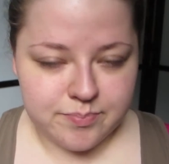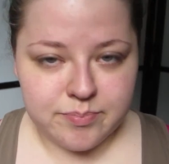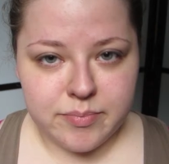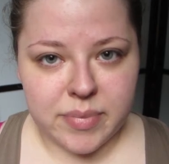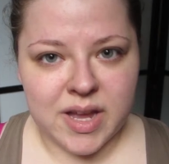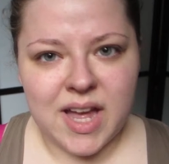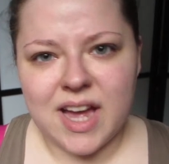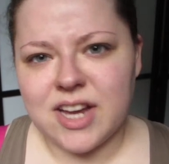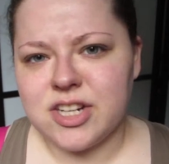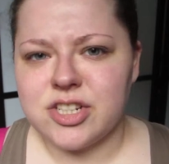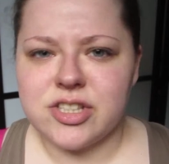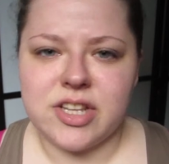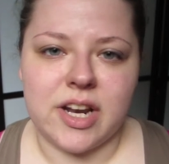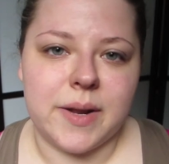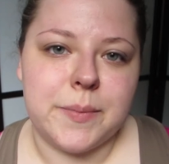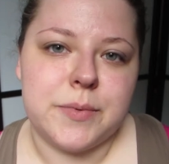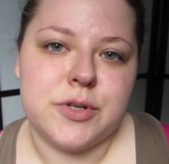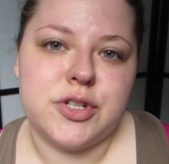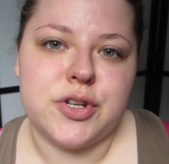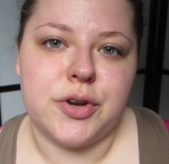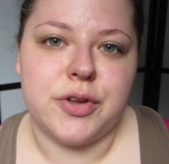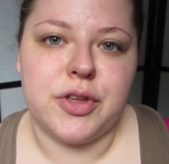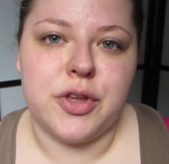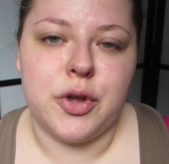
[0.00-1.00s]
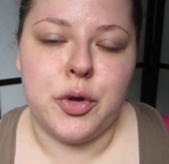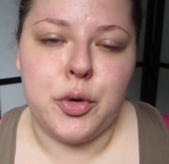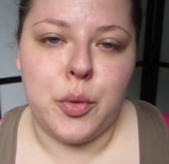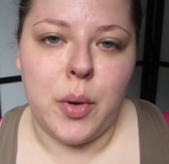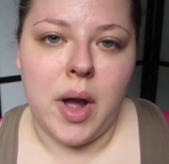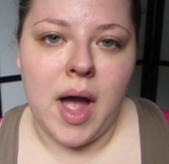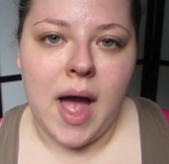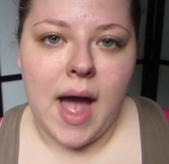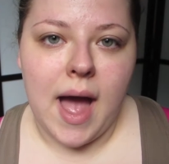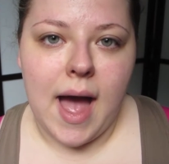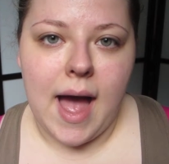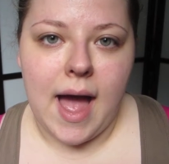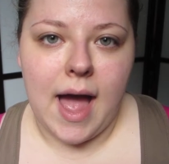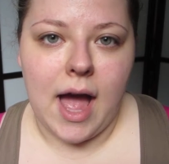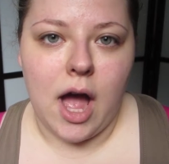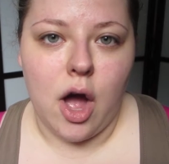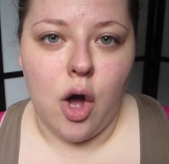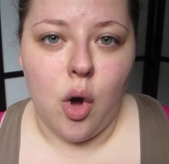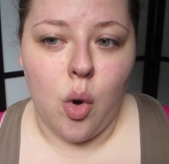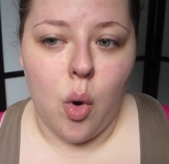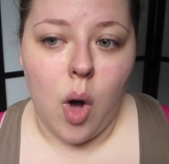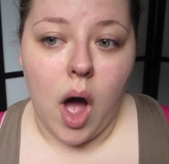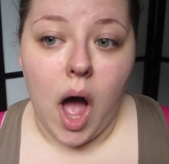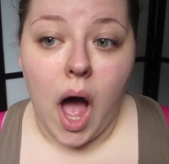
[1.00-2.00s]
yeah, I just thought I would show you
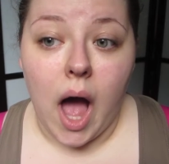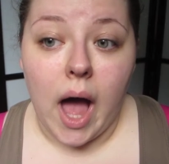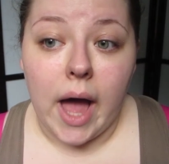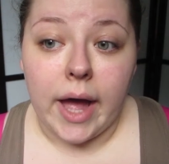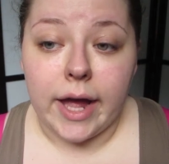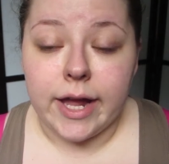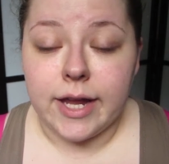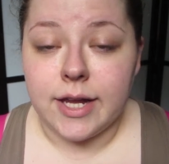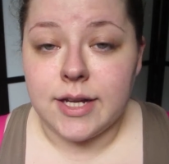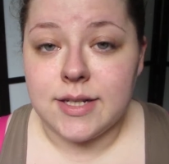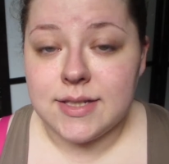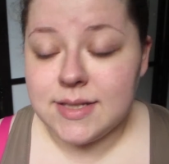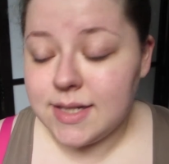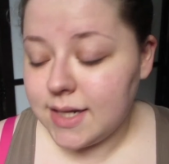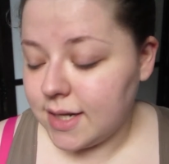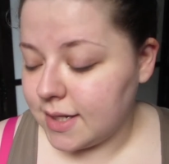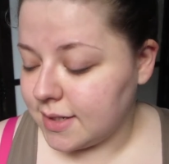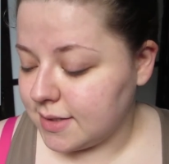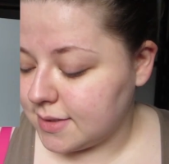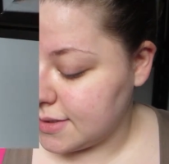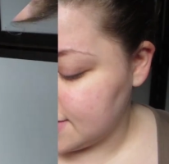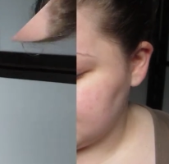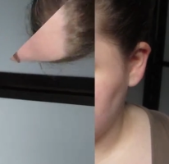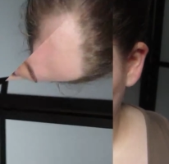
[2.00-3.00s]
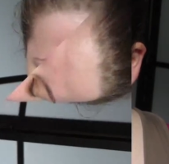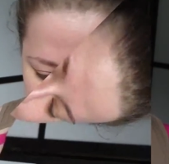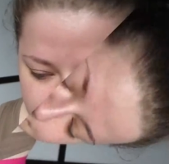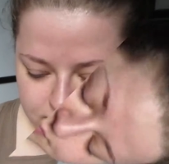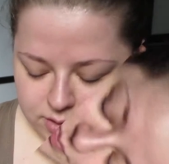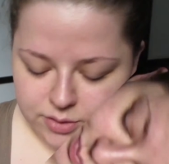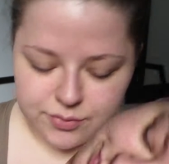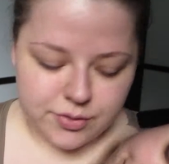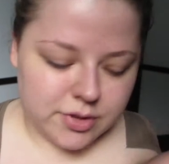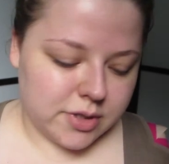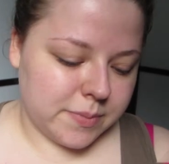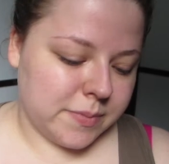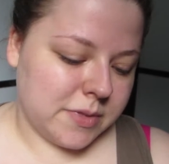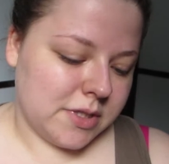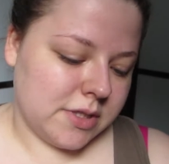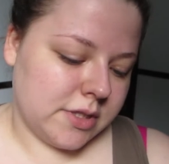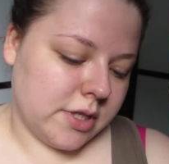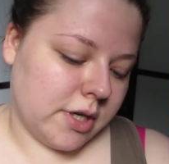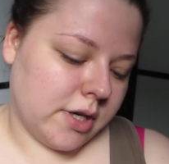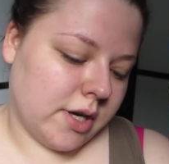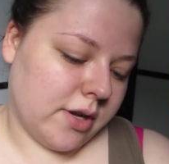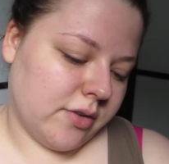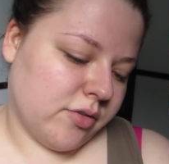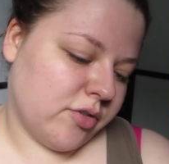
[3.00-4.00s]
how I did it. So first I'm going to
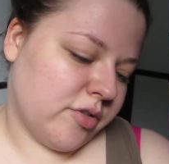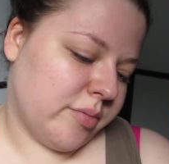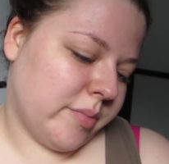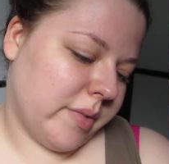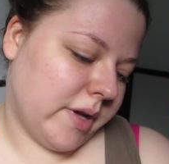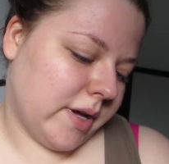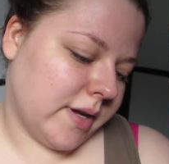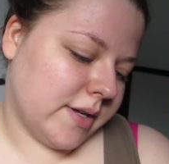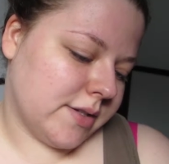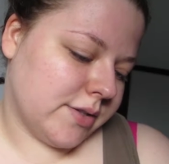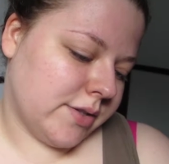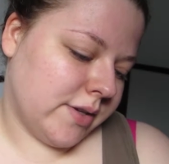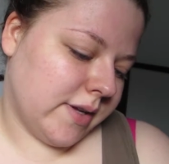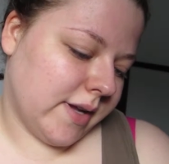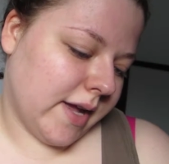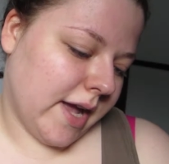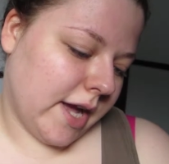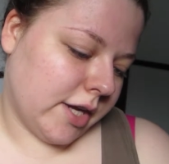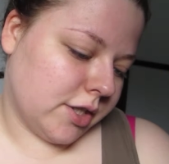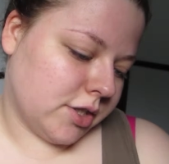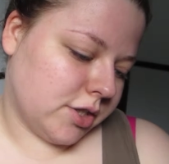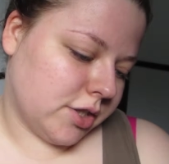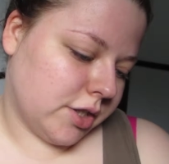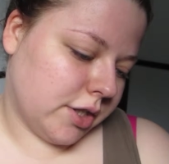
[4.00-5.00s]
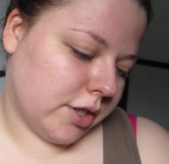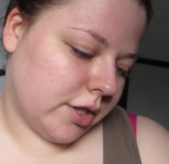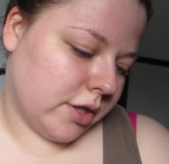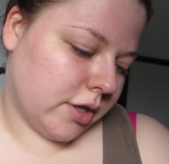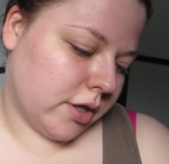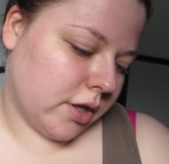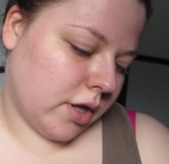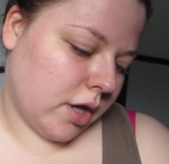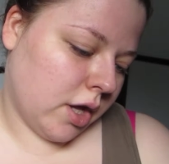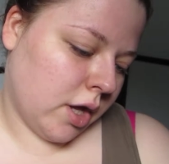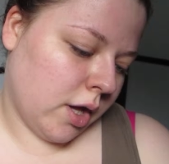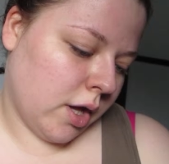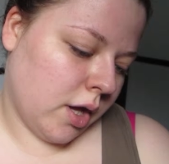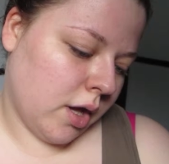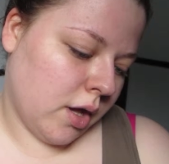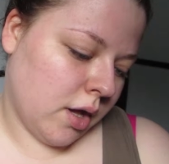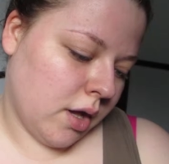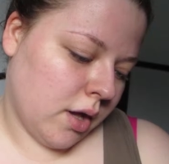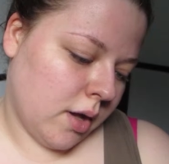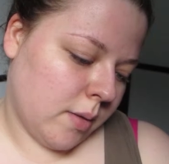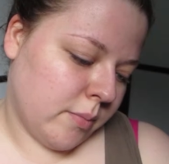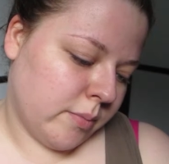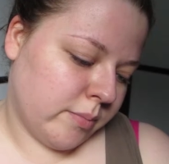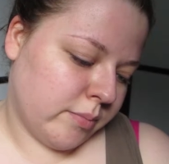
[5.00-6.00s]
start off with my Sonia Kashuk
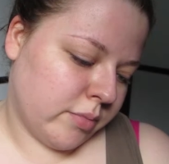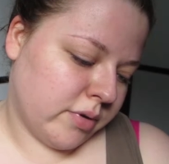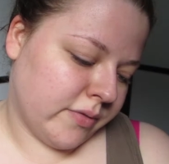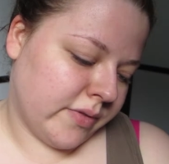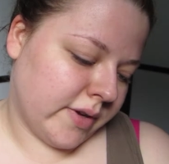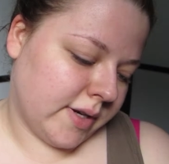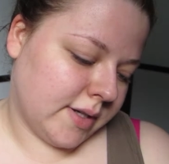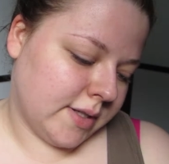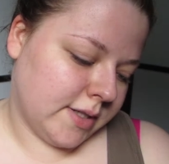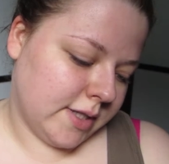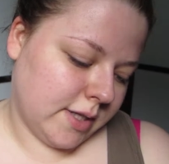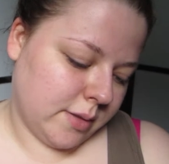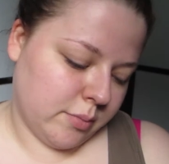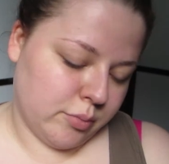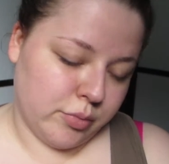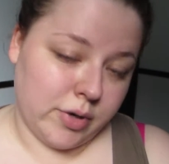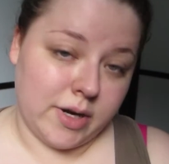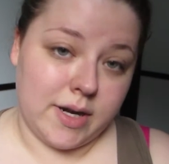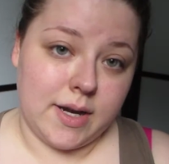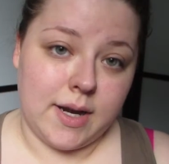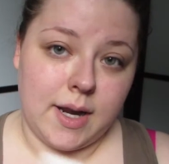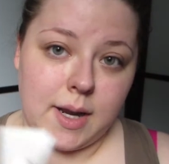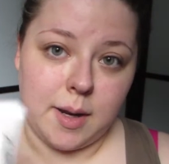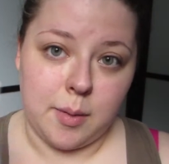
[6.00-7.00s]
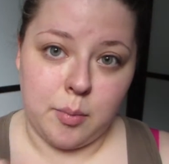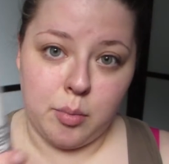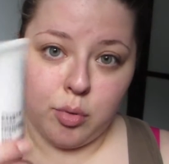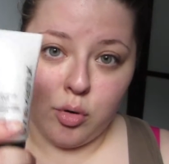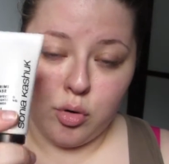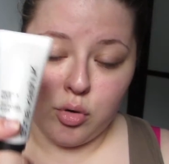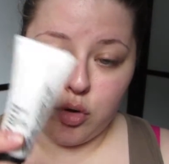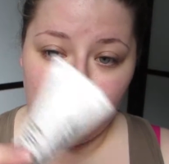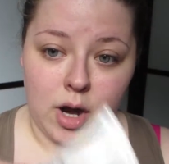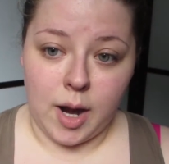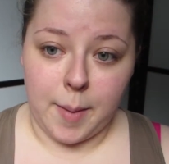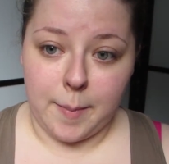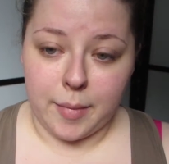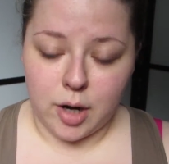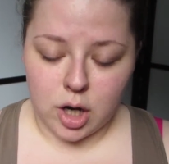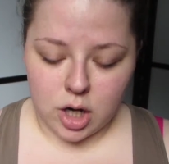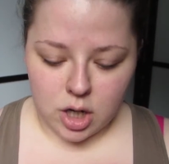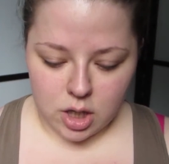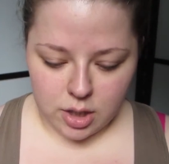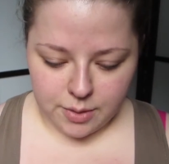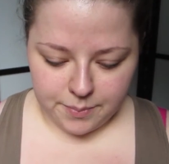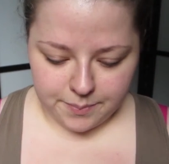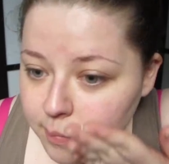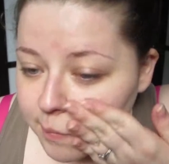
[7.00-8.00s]
Perfecting Brightening
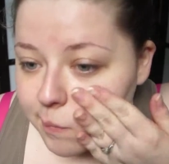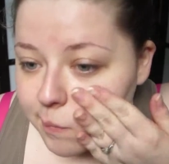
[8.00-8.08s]
Primer.